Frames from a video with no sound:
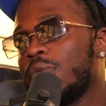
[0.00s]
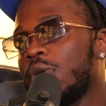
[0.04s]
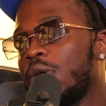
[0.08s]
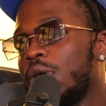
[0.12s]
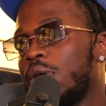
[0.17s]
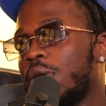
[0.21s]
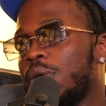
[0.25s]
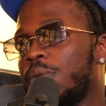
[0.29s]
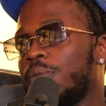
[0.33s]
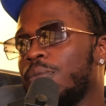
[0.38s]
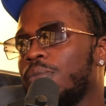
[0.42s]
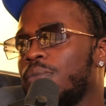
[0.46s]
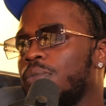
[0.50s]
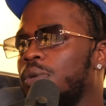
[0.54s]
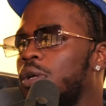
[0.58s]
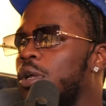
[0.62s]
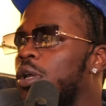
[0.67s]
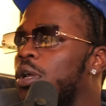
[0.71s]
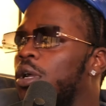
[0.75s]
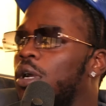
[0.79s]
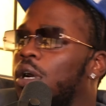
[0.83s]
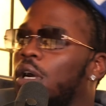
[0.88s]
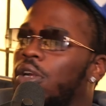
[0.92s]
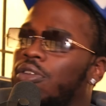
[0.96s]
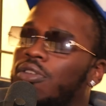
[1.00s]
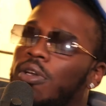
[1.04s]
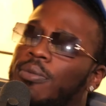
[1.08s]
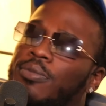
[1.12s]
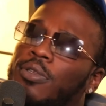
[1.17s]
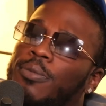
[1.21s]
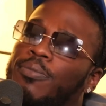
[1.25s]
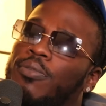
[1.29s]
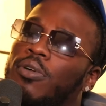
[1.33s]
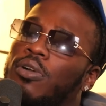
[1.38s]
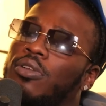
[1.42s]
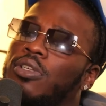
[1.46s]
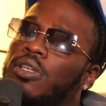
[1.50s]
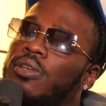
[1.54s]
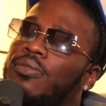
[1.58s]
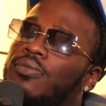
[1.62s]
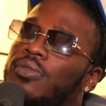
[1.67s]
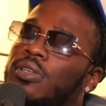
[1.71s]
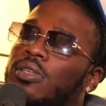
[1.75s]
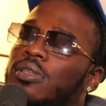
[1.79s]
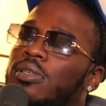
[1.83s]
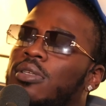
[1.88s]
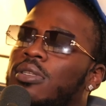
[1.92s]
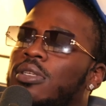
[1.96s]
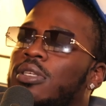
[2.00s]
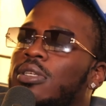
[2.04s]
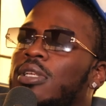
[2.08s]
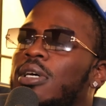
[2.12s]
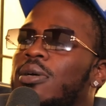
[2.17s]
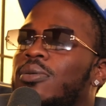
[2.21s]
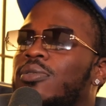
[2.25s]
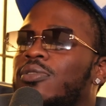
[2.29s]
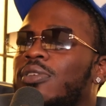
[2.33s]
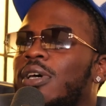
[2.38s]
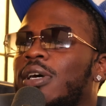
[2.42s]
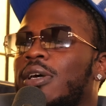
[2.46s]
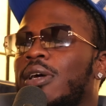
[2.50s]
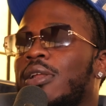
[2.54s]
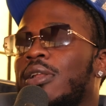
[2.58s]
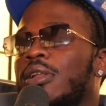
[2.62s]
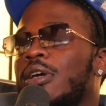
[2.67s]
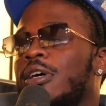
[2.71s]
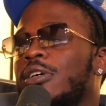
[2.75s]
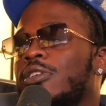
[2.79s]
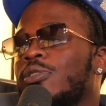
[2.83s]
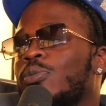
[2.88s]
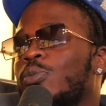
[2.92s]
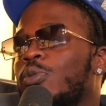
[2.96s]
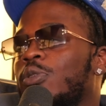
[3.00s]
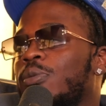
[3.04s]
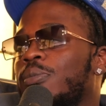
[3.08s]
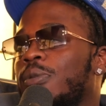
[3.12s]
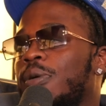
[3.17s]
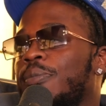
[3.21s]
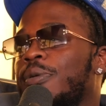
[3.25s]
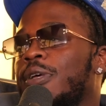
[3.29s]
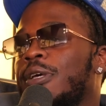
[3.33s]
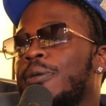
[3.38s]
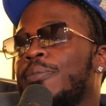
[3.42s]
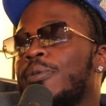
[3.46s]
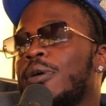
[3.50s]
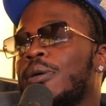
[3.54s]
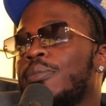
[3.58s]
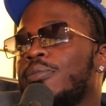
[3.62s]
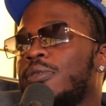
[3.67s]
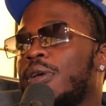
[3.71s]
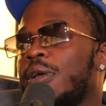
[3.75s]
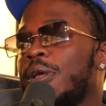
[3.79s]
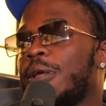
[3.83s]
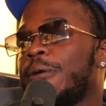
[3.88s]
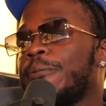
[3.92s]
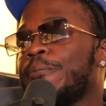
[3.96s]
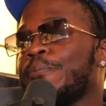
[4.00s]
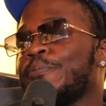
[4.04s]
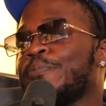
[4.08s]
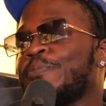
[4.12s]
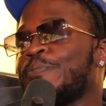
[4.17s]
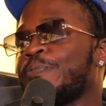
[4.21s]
I dropped a project recently that was like a nice warm up hip hop tape